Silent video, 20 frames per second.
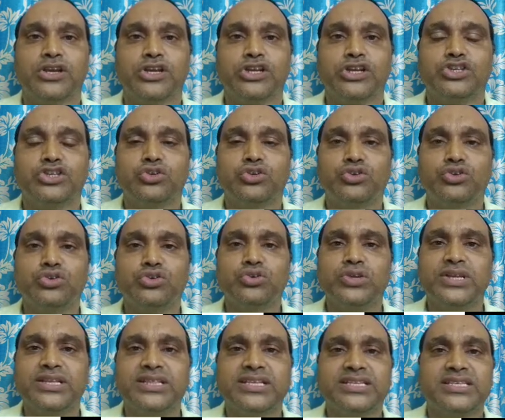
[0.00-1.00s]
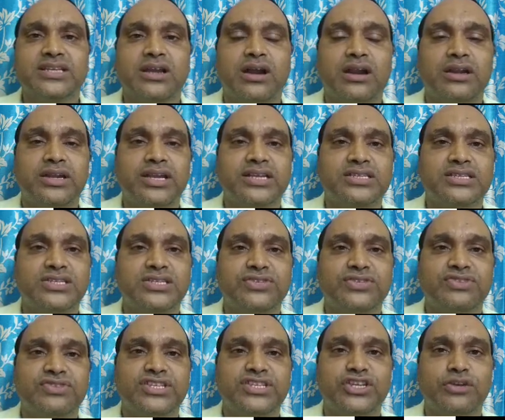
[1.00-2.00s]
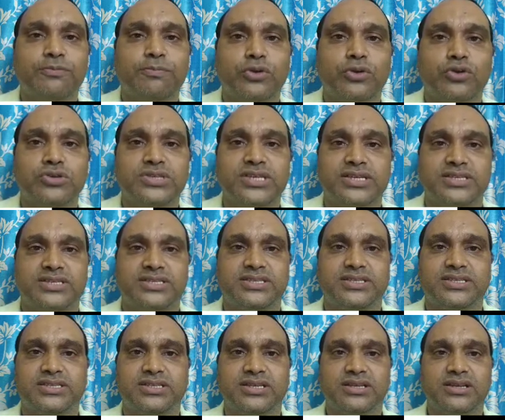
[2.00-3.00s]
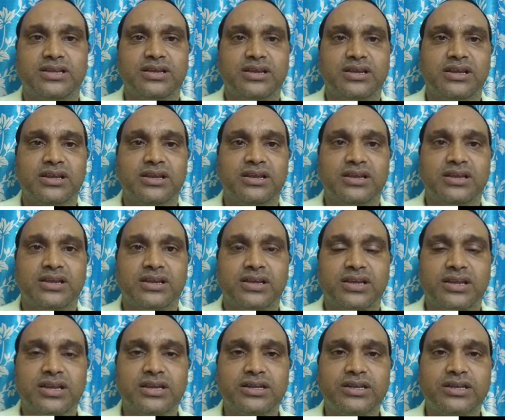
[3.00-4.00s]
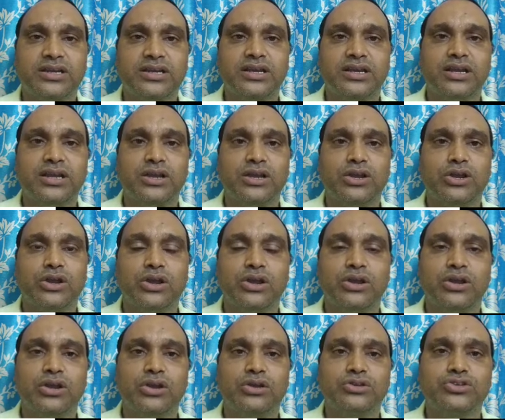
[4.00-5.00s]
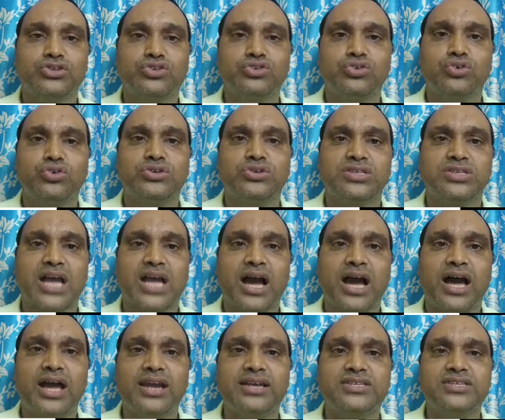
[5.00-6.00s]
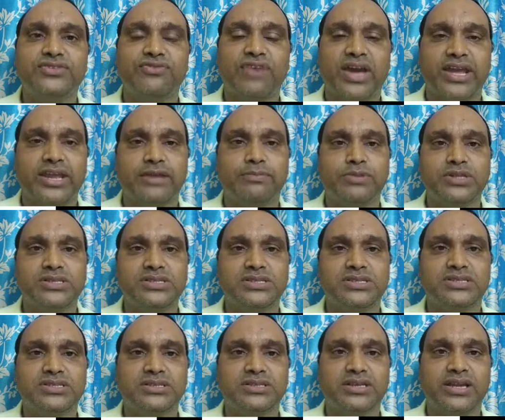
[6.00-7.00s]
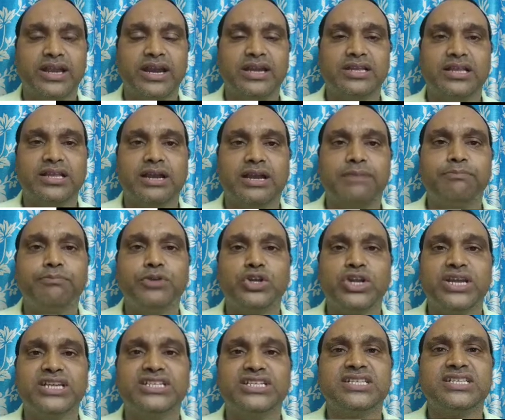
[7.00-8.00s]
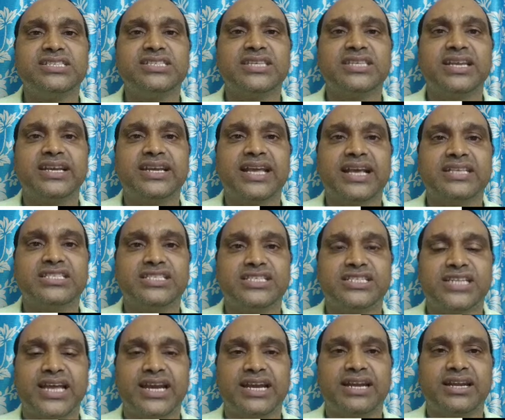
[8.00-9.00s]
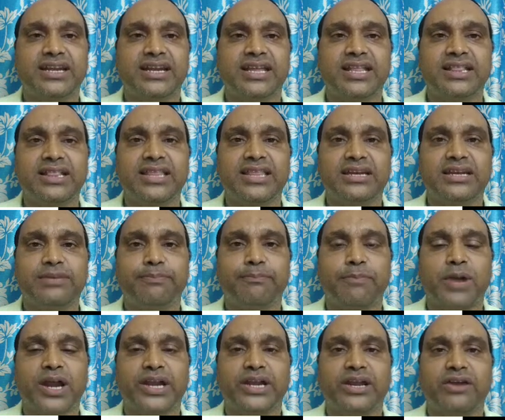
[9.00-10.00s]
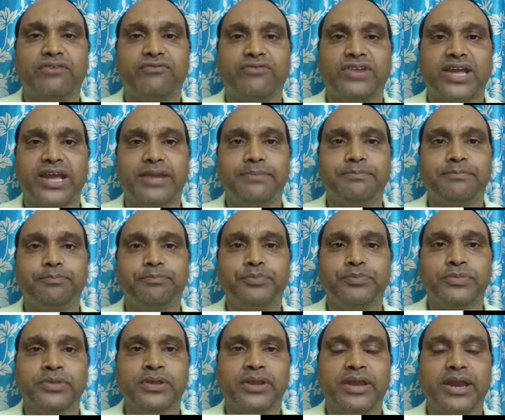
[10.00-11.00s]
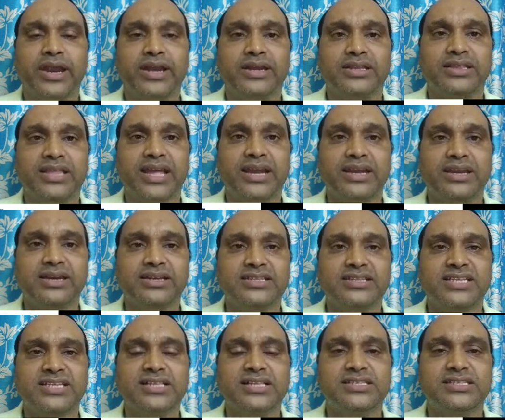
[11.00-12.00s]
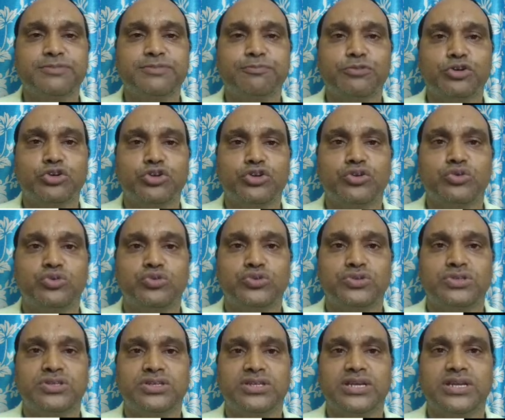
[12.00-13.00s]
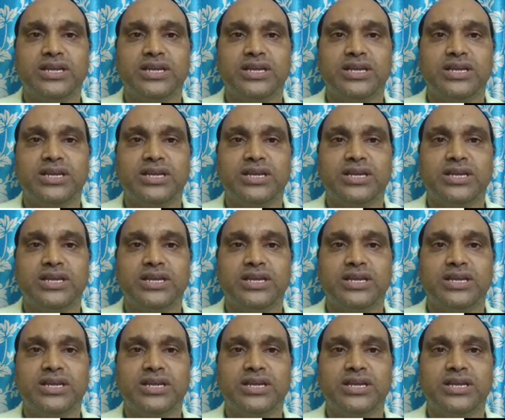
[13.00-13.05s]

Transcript: So during this context switching process, it stores all its variables and the computations it has done till that point of time, and then results produced,